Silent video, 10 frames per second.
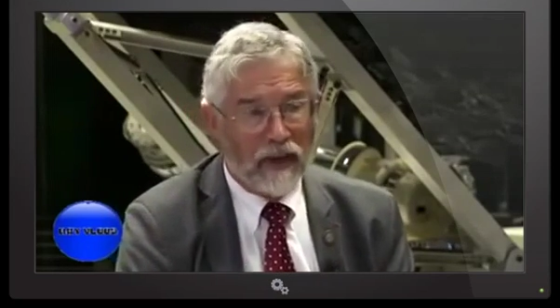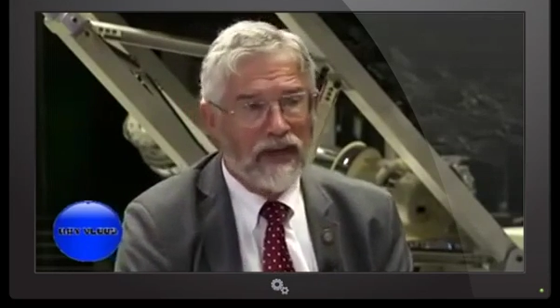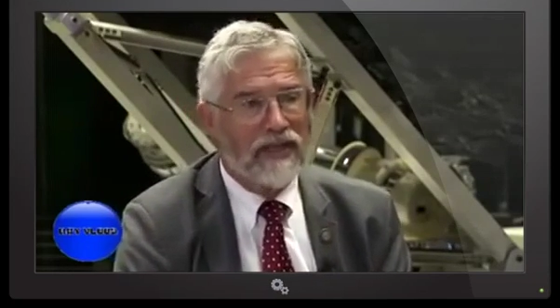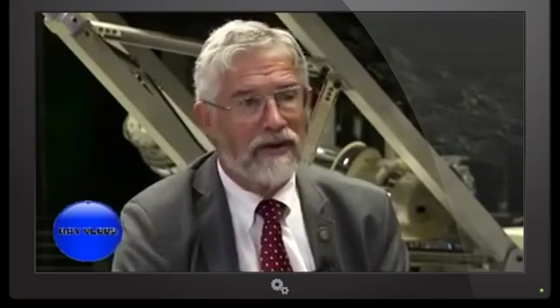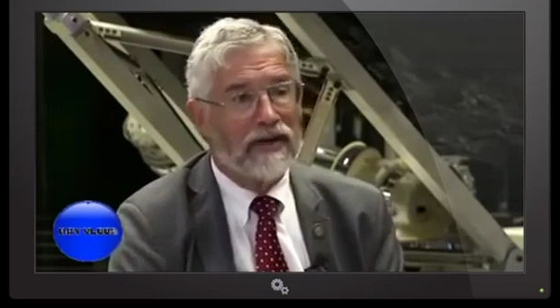
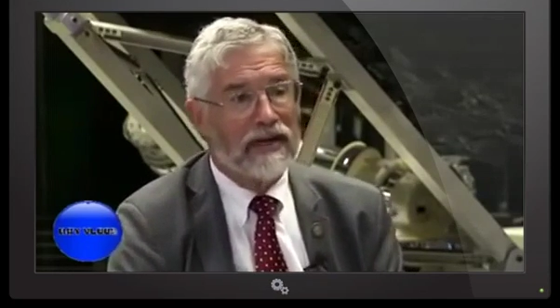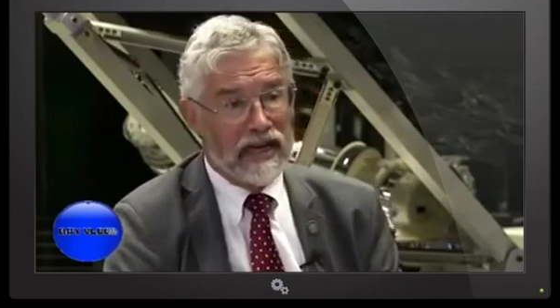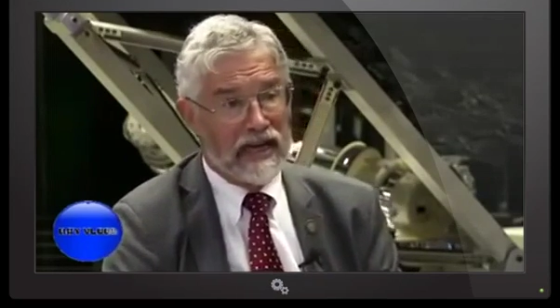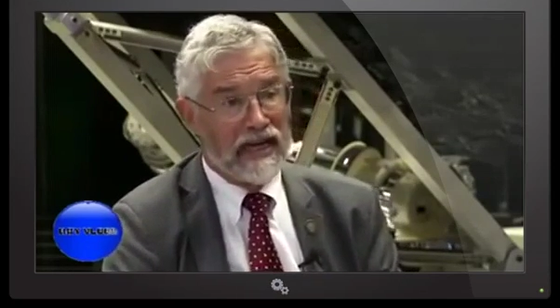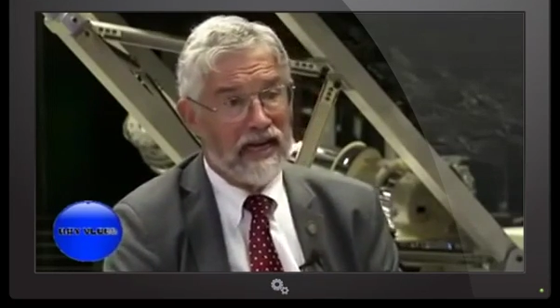In
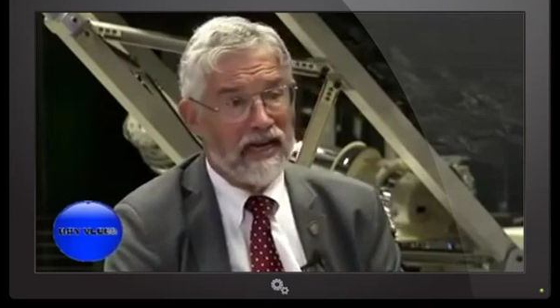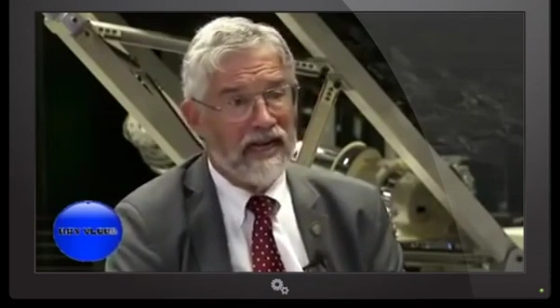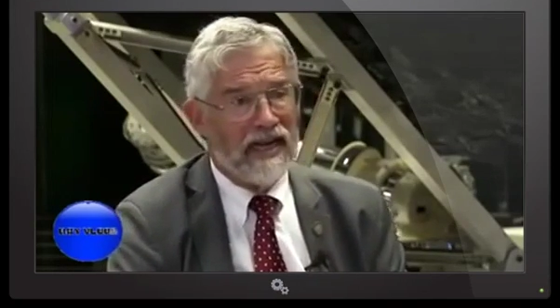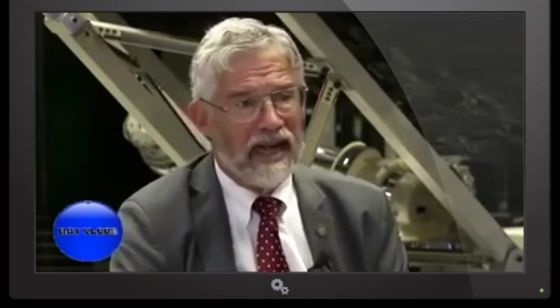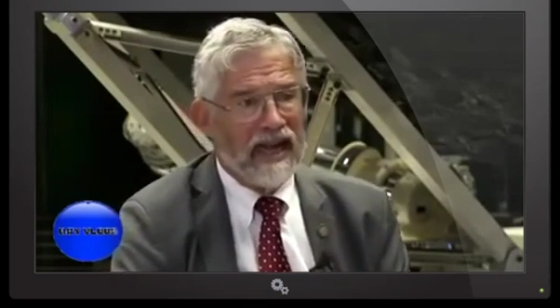
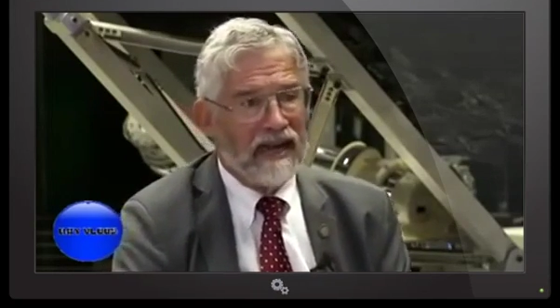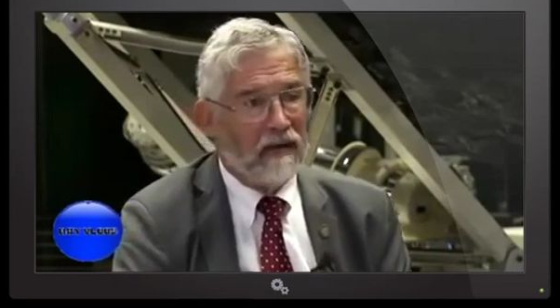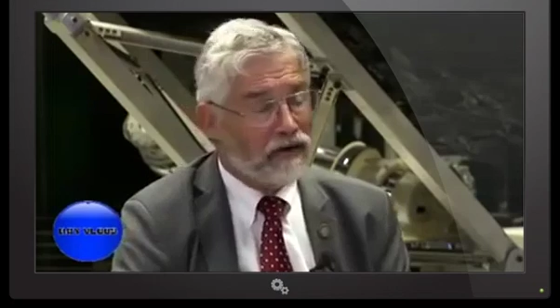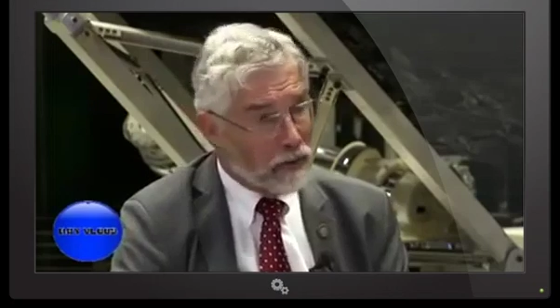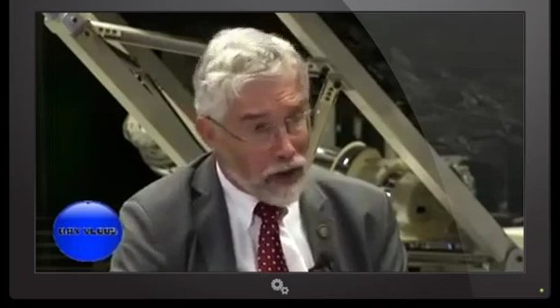2013,
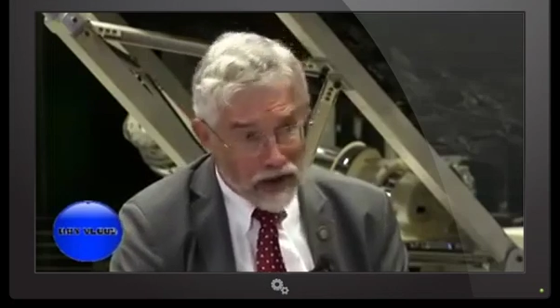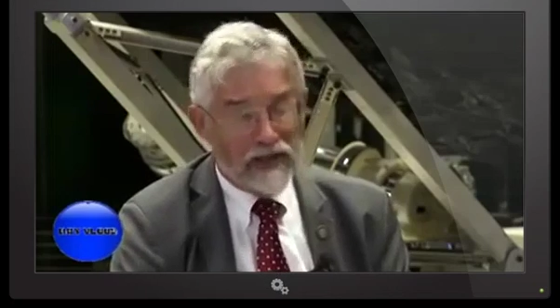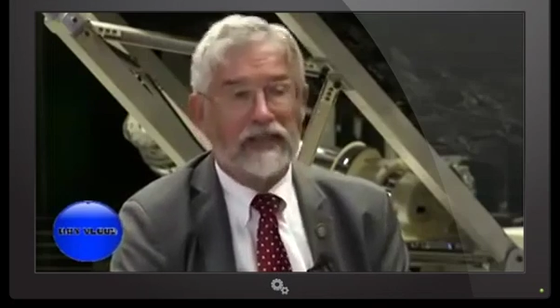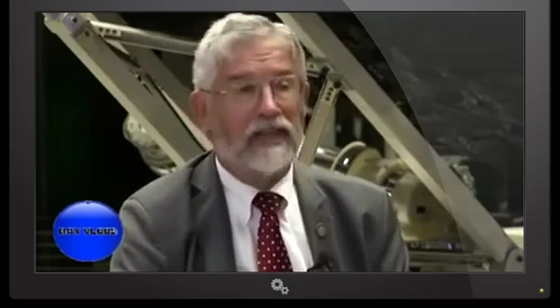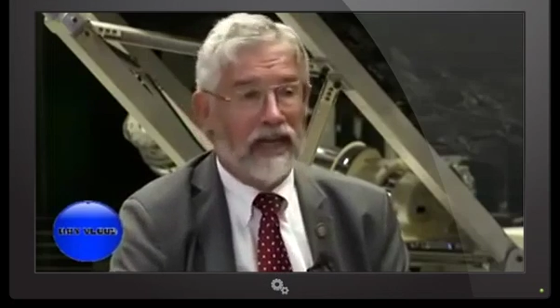a
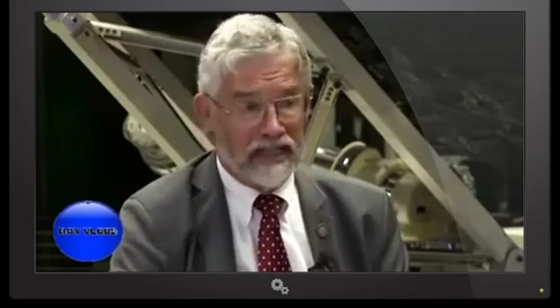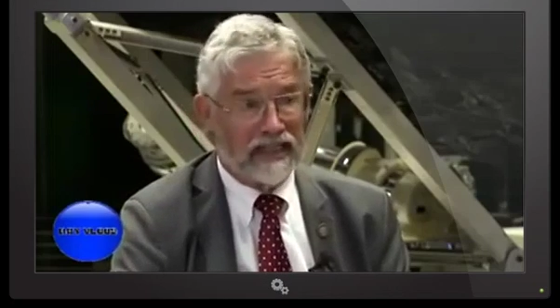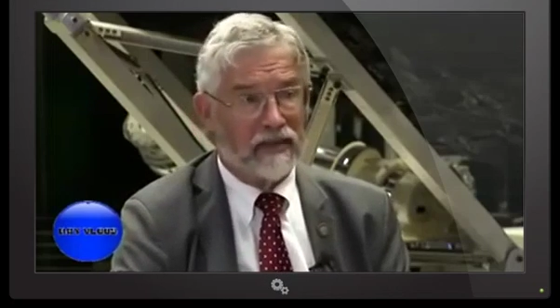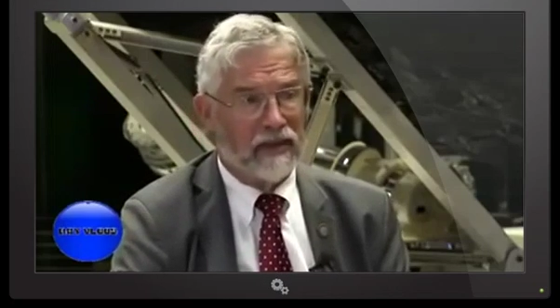smallish